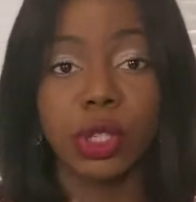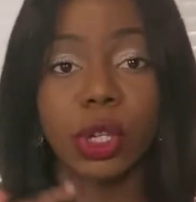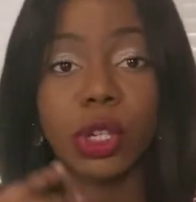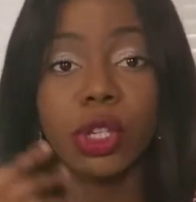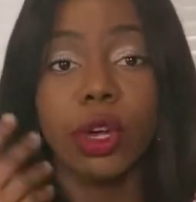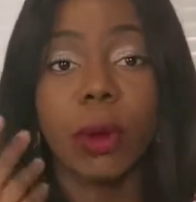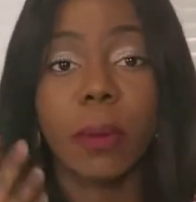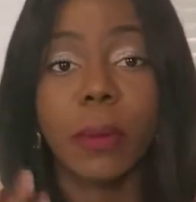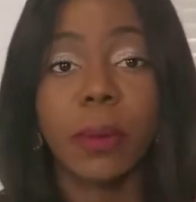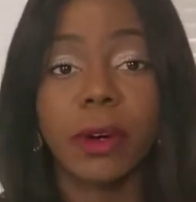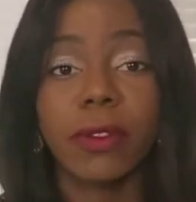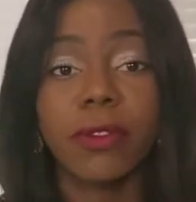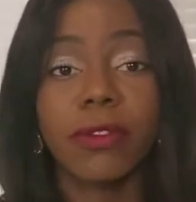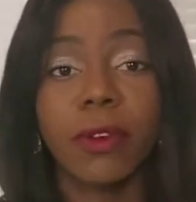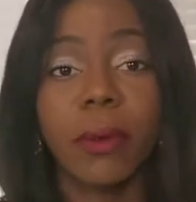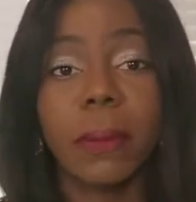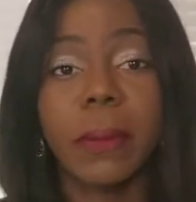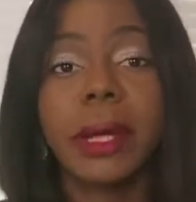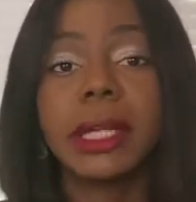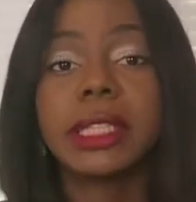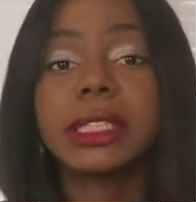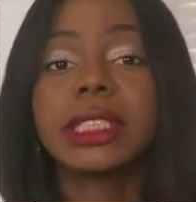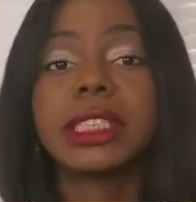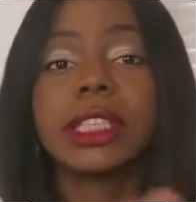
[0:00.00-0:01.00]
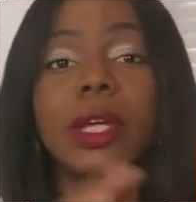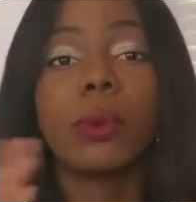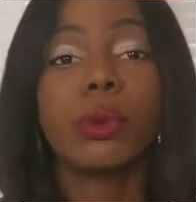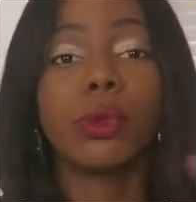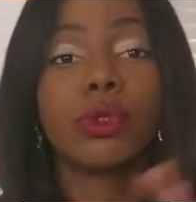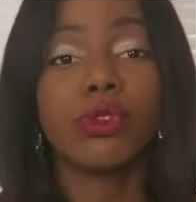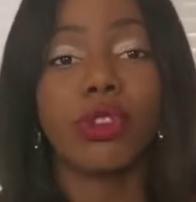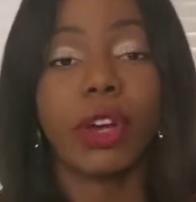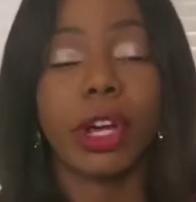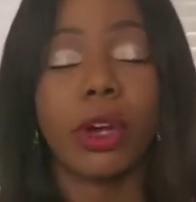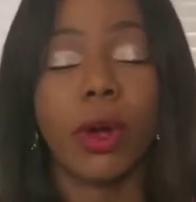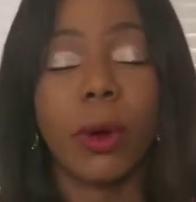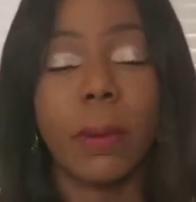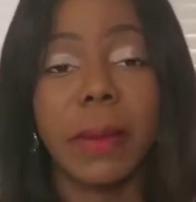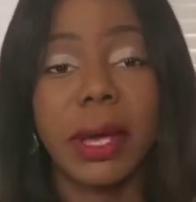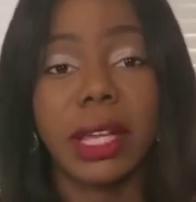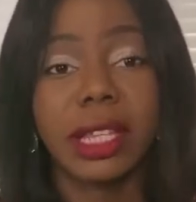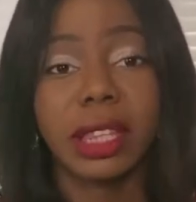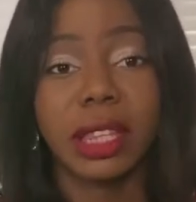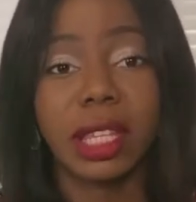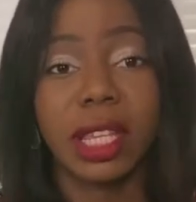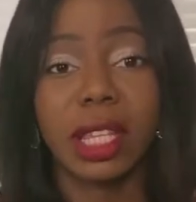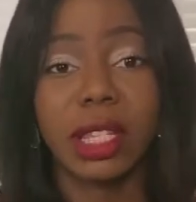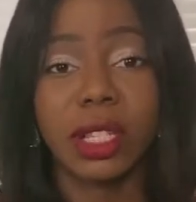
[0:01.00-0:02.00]
on your performance, they would
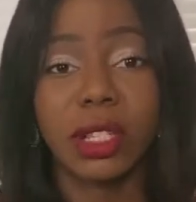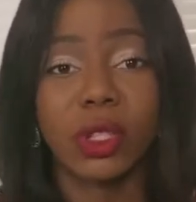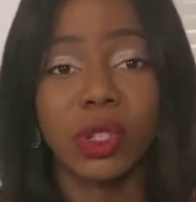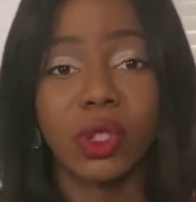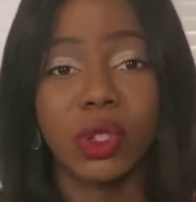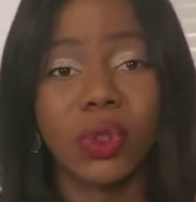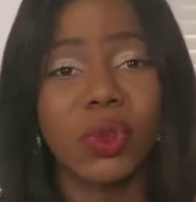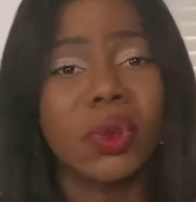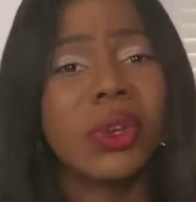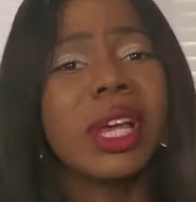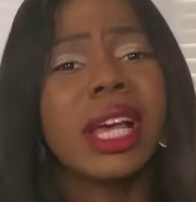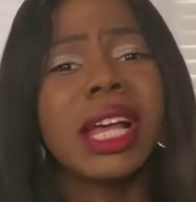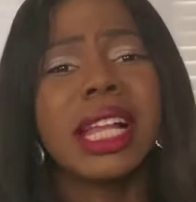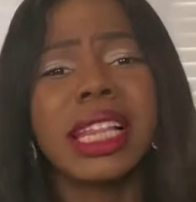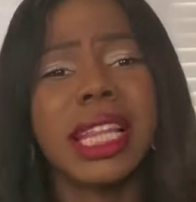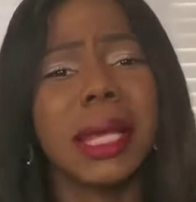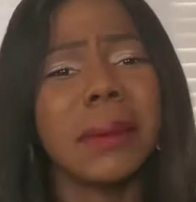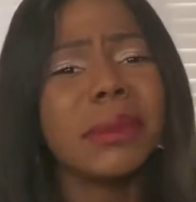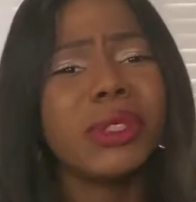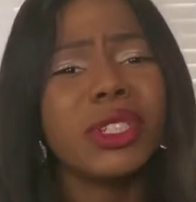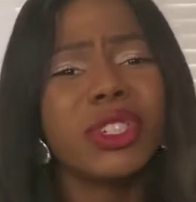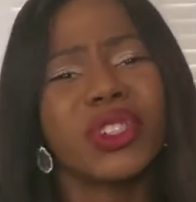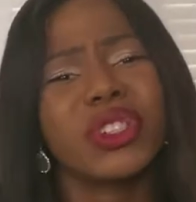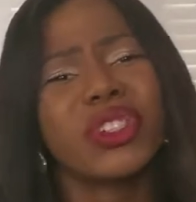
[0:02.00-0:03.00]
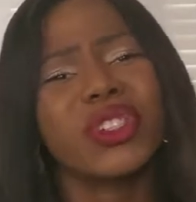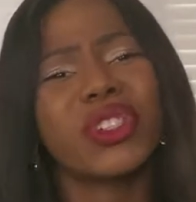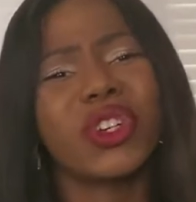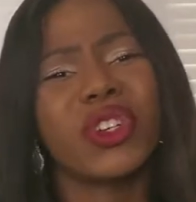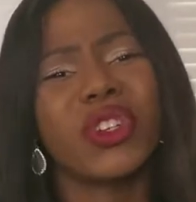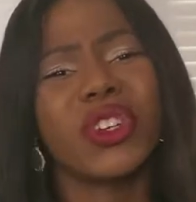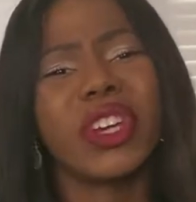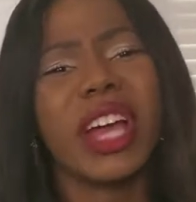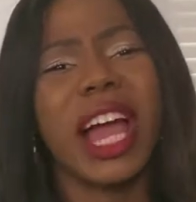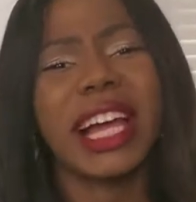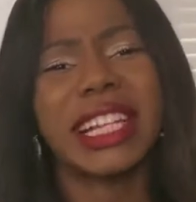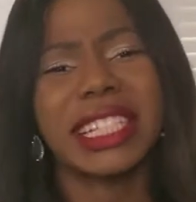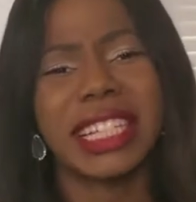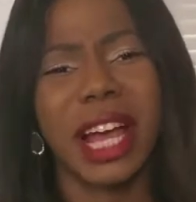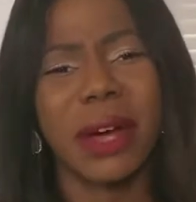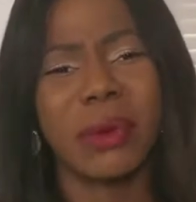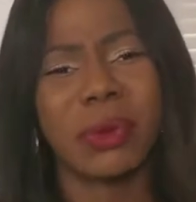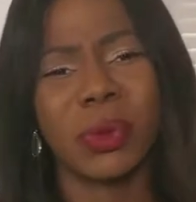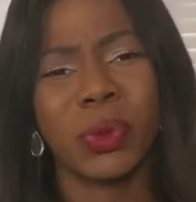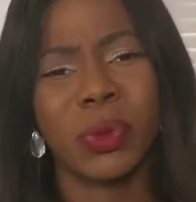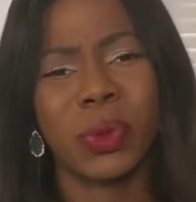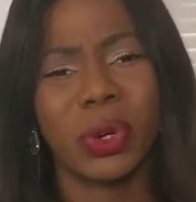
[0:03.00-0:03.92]
recommend things to you. Let me just show you guys how it